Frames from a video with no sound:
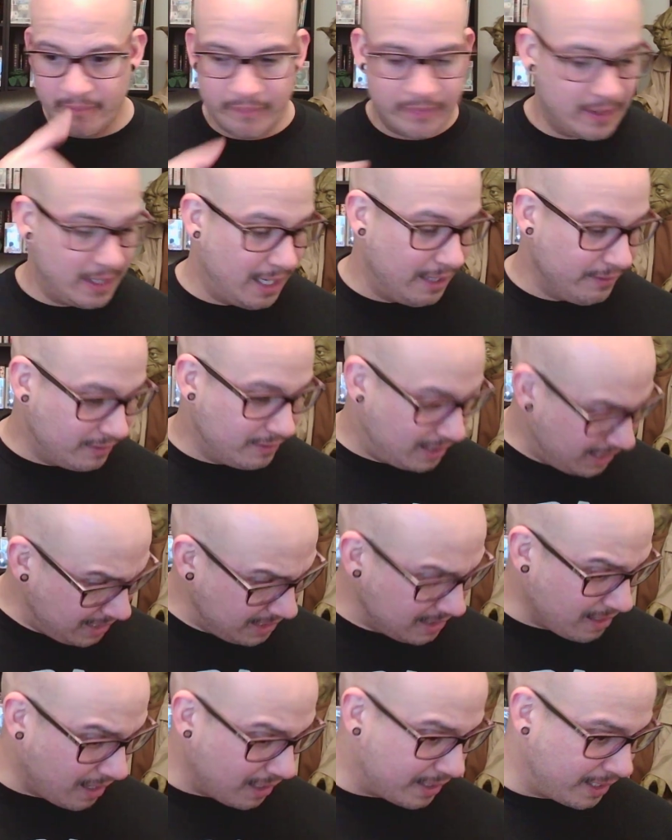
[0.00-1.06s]
How did he
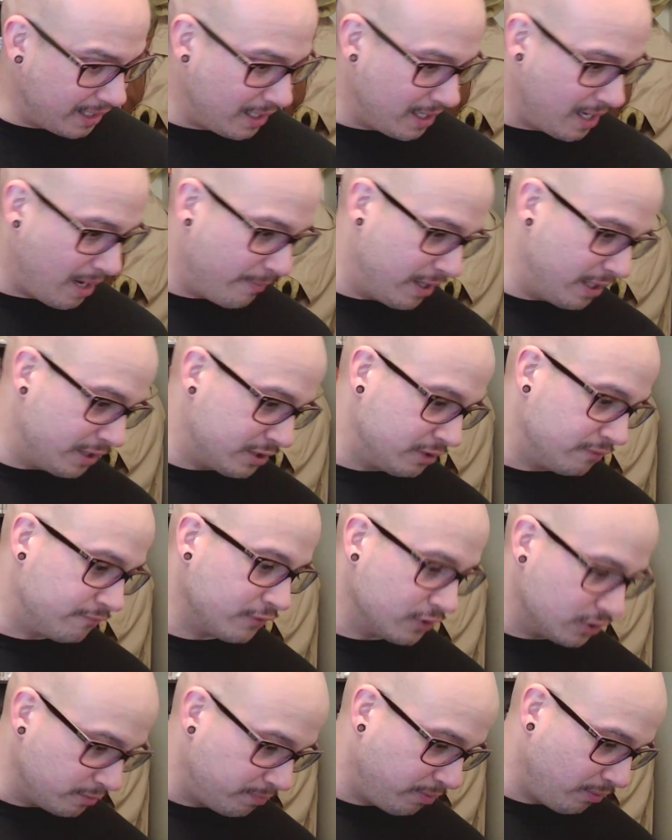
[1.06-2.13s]
not get a nomination for
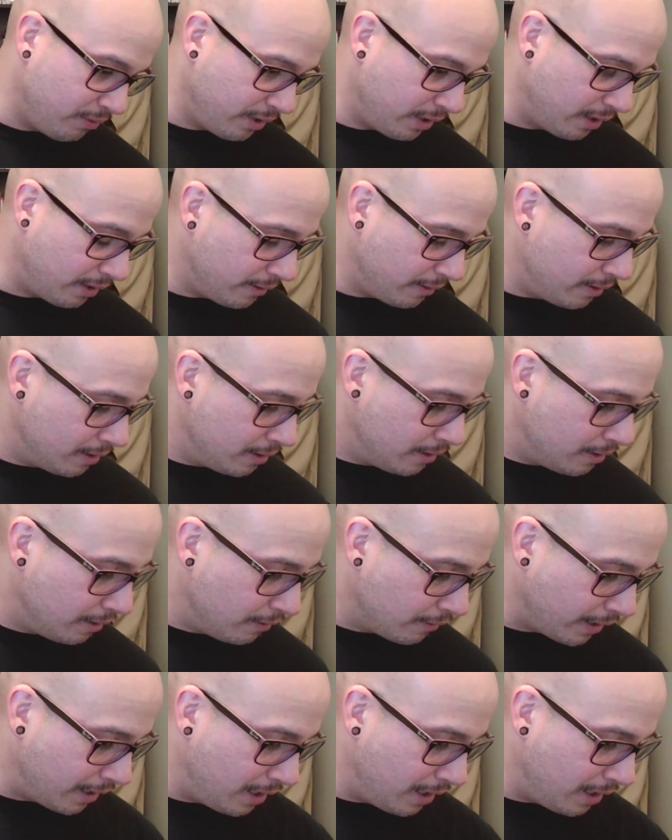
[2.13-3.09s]
supporting? Okay,